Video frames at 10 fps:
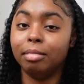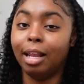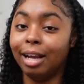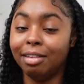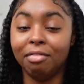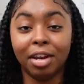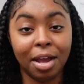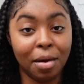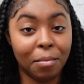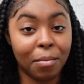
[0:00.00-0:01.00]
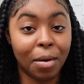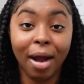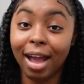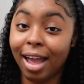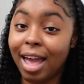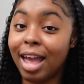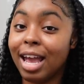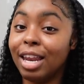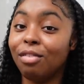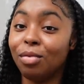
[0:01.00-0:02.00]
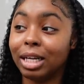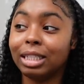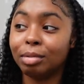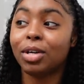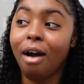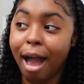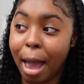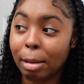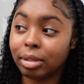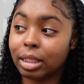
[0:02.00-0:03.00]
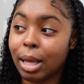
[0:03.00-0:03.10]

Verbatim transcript: Like the video, okay? And if you're not subscribed,